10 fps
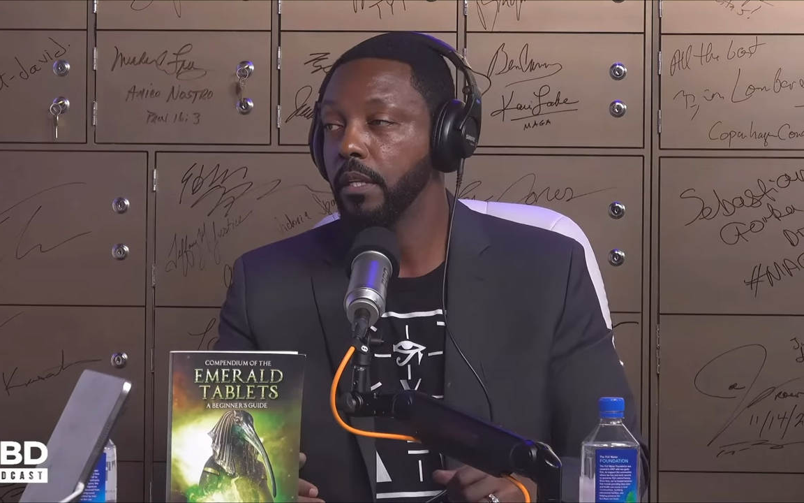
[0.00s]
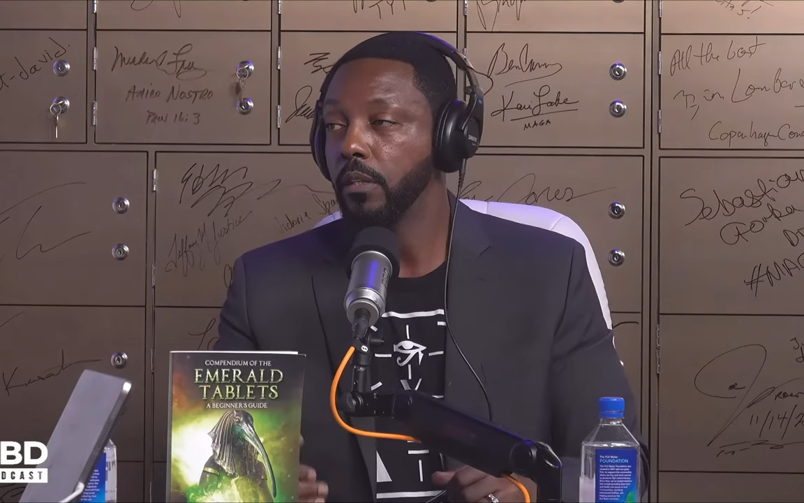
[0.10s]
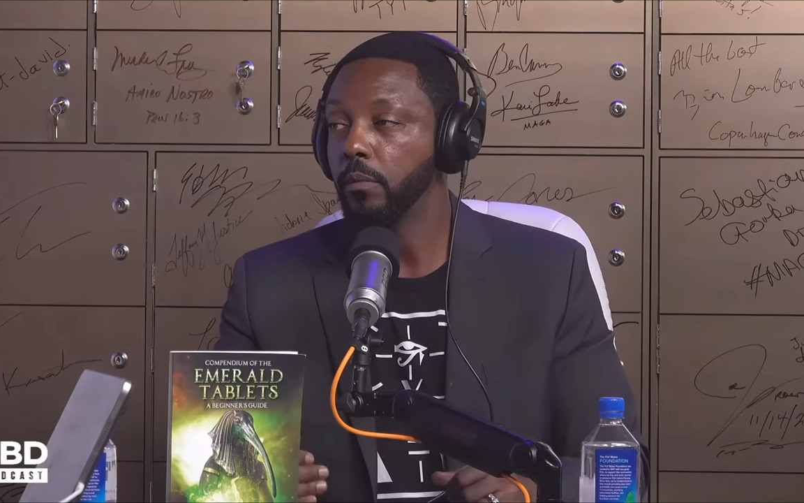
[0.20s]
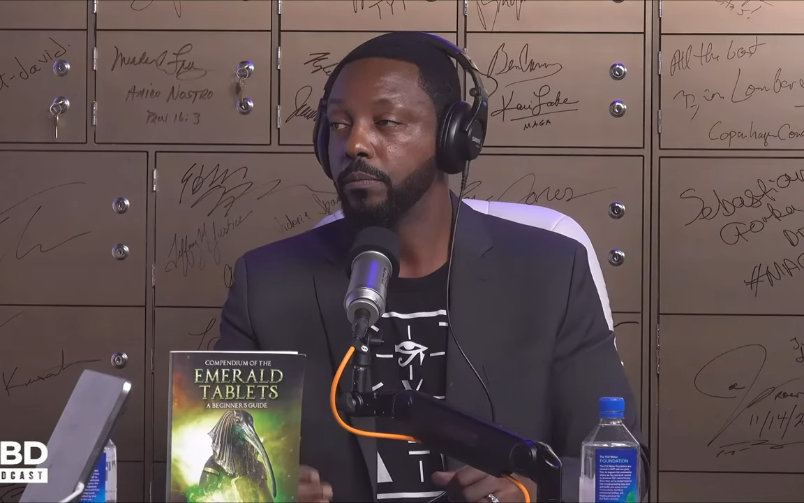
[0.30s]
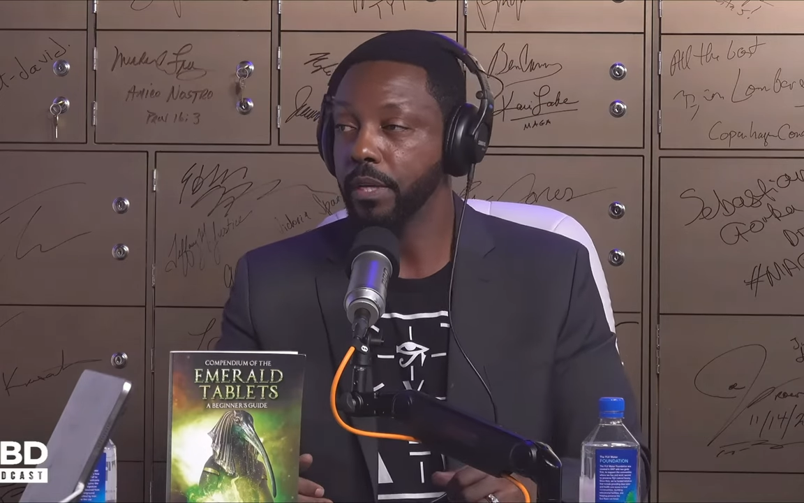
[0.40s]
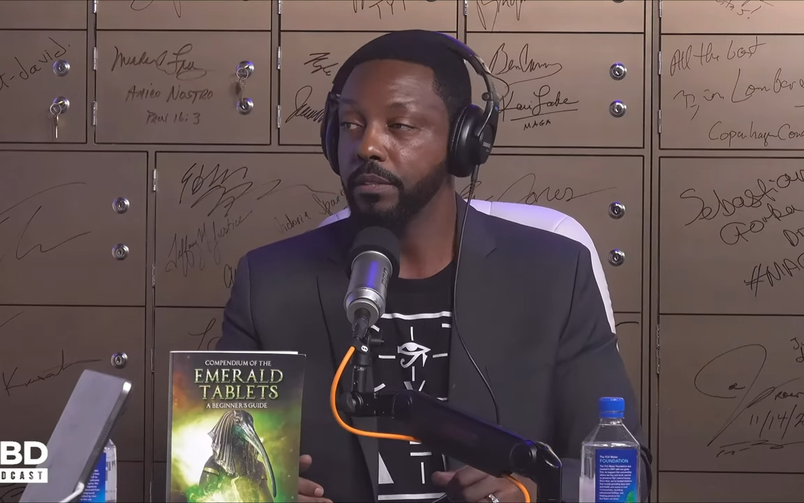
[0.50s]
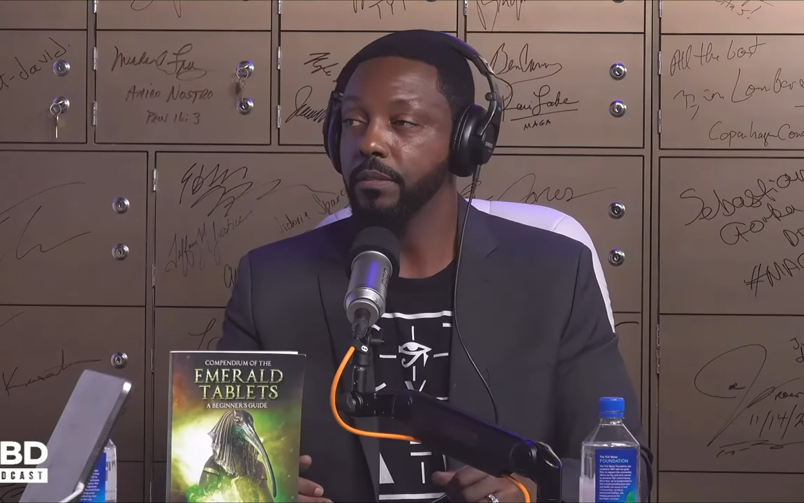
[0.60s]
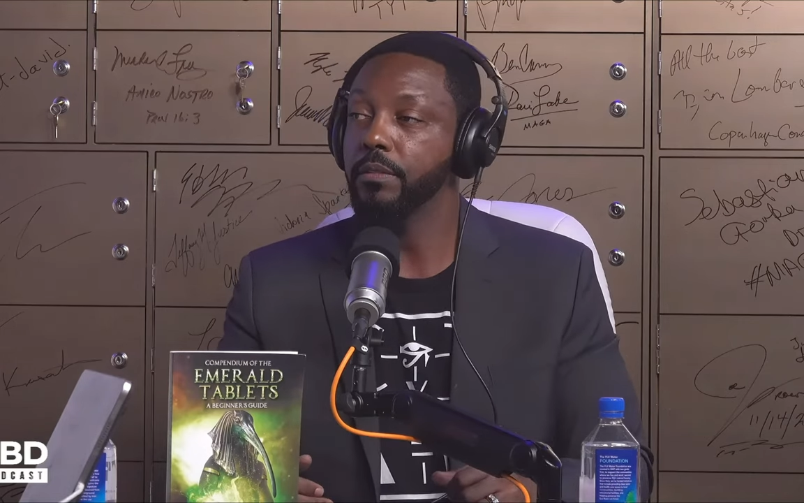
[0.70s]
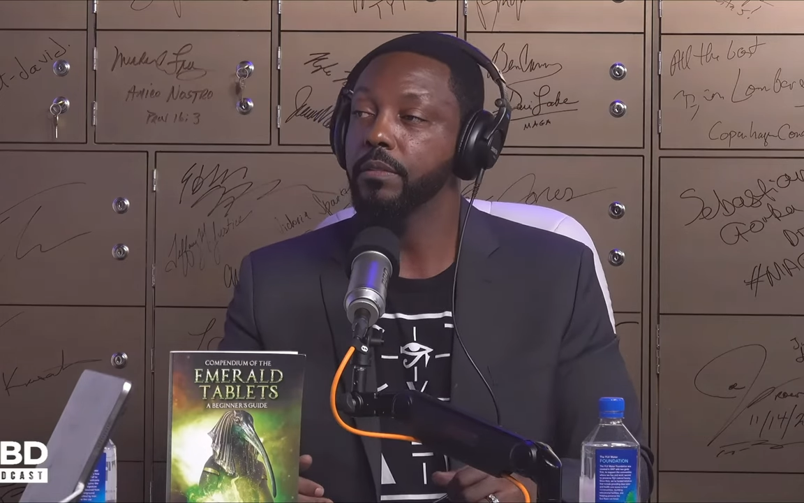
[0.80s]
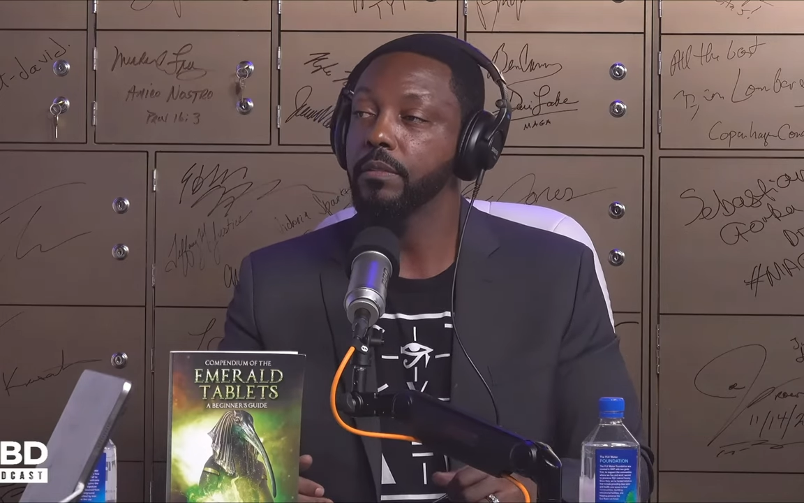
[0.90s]
no
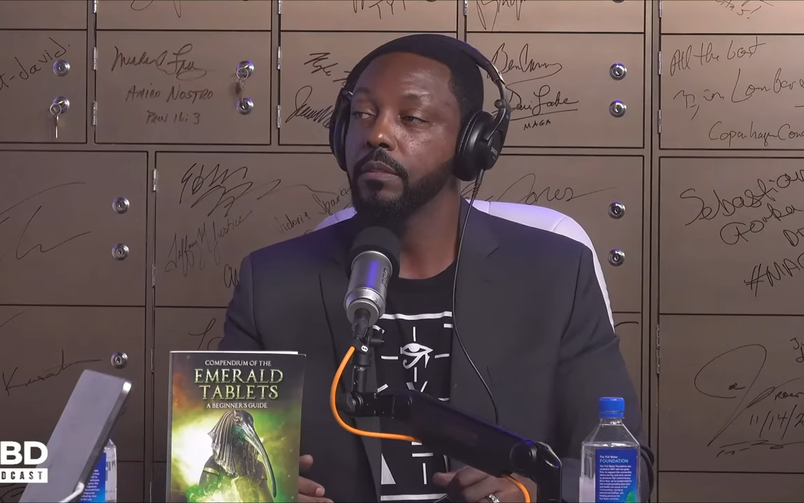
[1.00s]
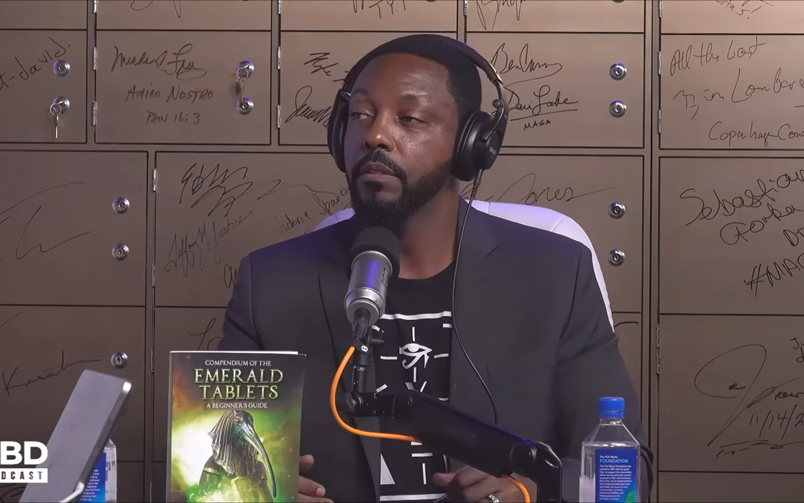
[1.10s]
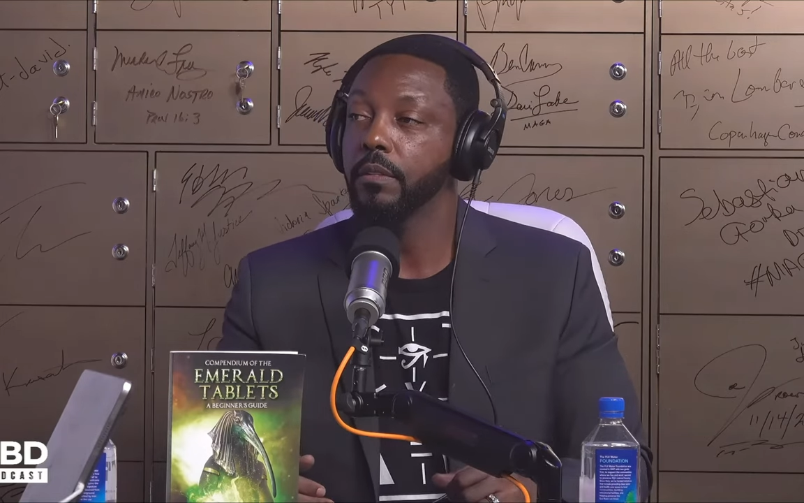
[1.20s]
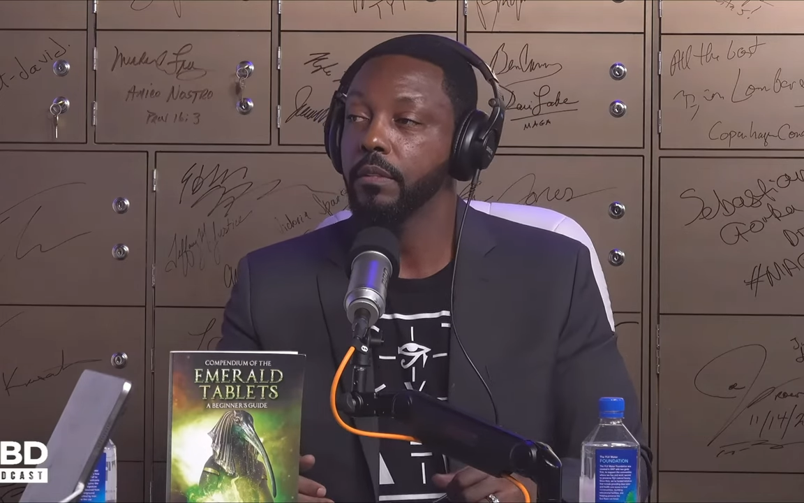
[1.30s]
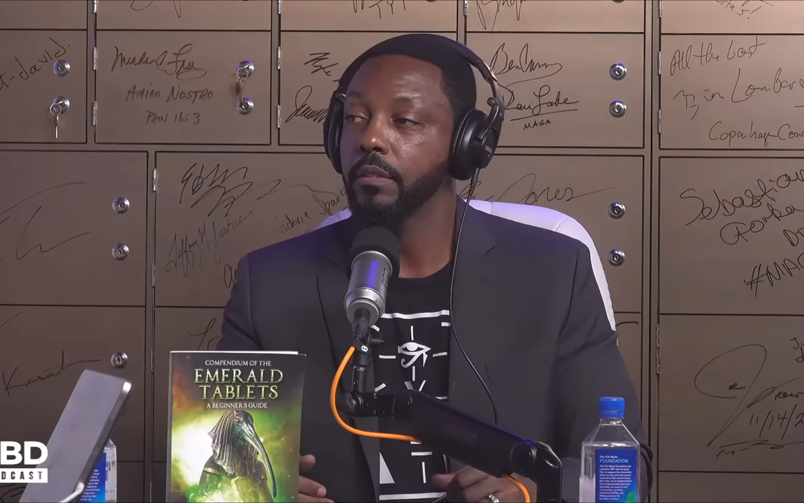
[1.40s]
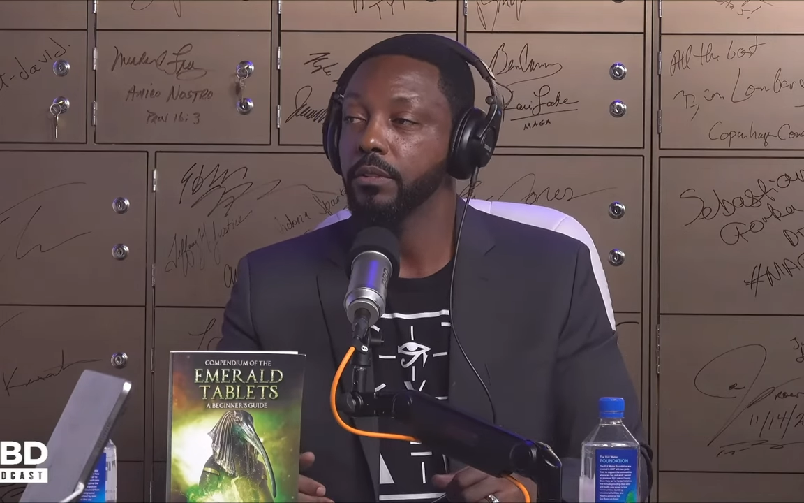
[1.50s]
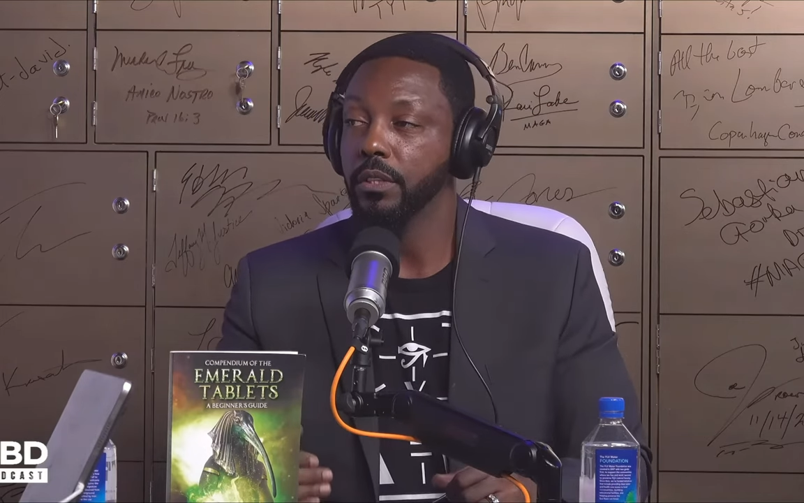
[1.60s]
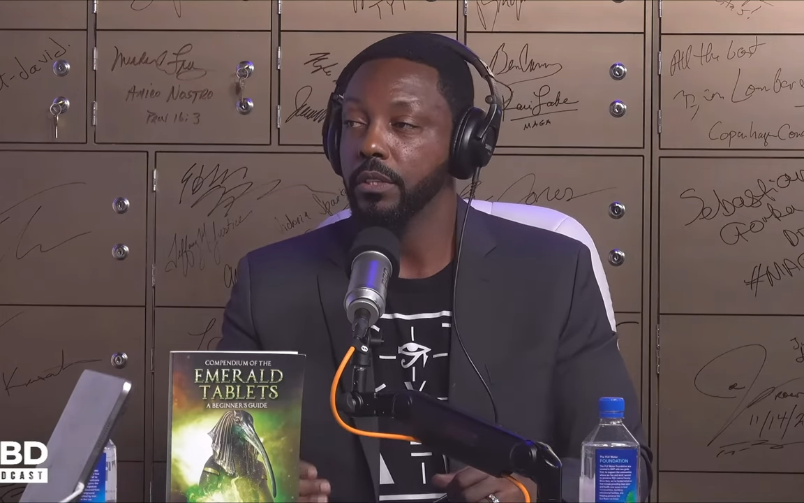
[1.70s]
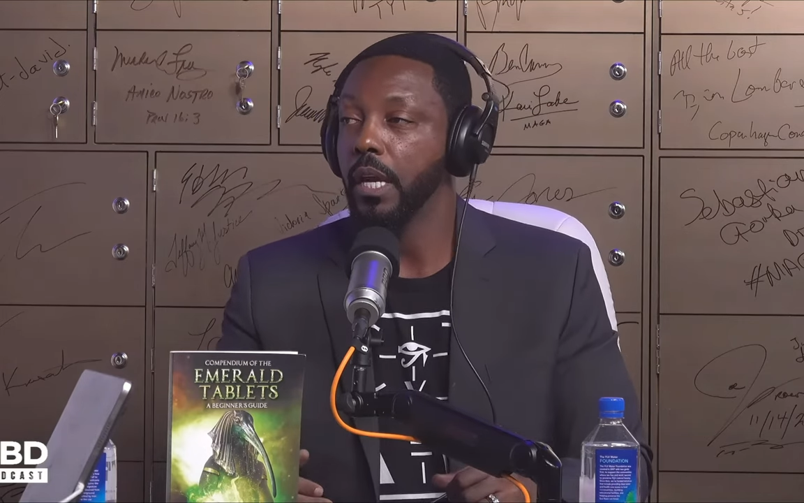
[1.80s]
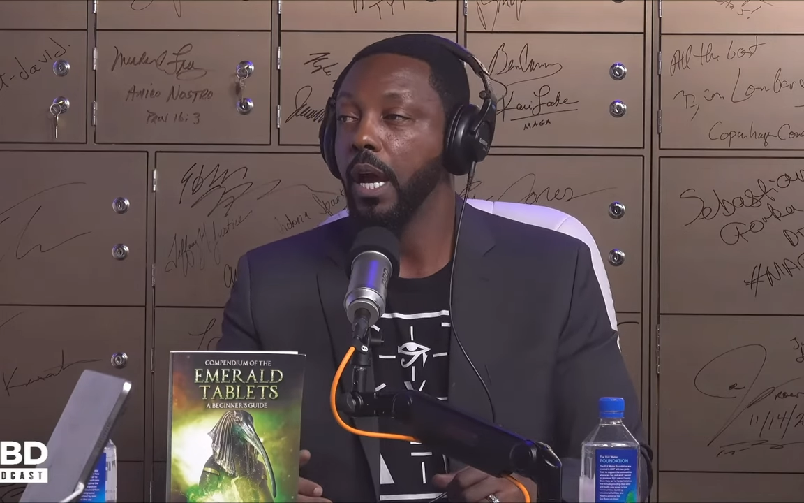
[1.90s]
prisons,
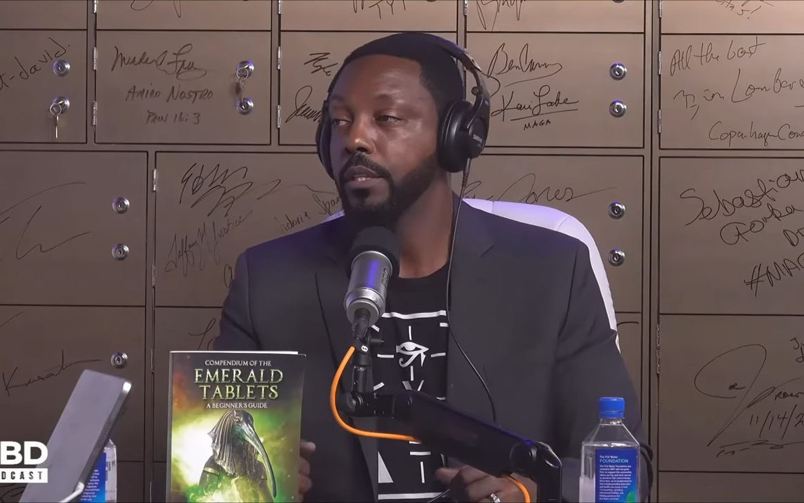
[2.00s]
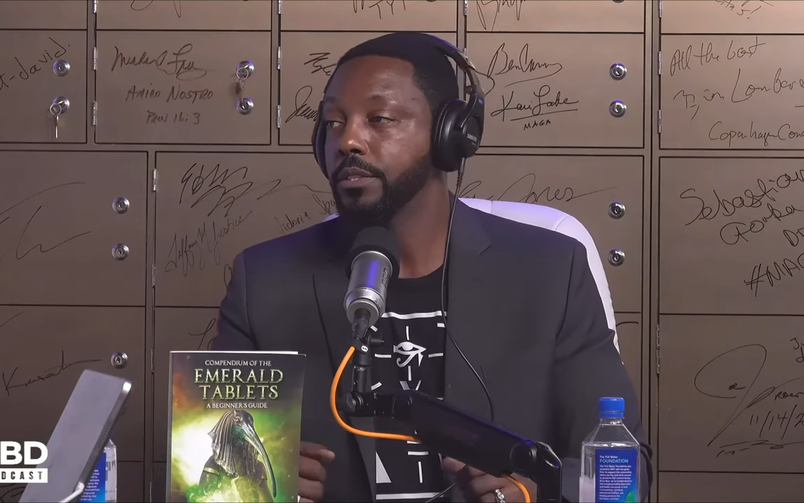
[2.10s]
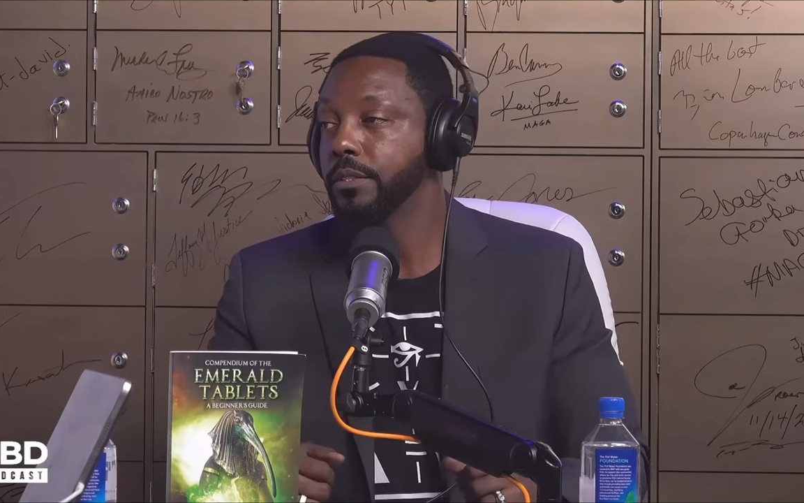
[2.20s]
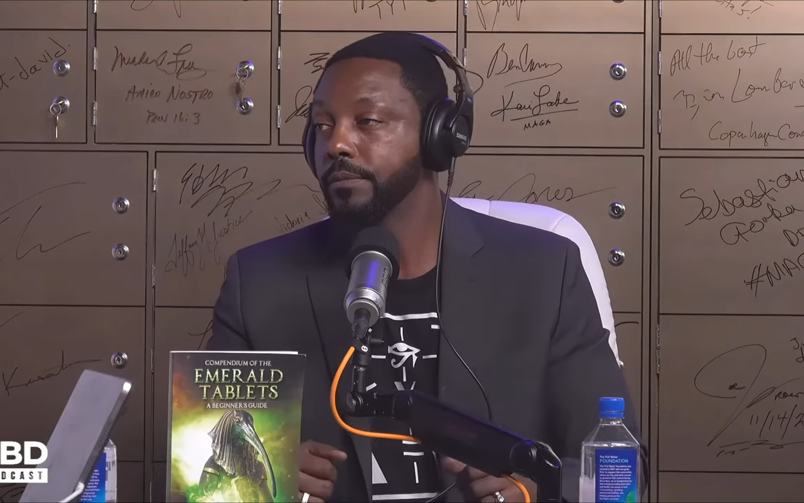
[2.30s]
just knowledge.